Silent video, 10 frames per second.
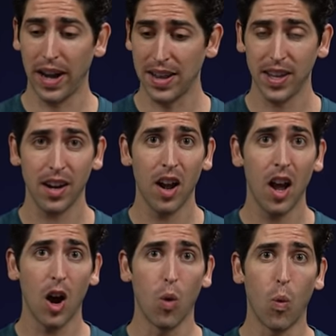and I think
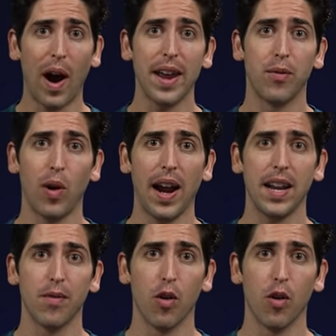a wide variety of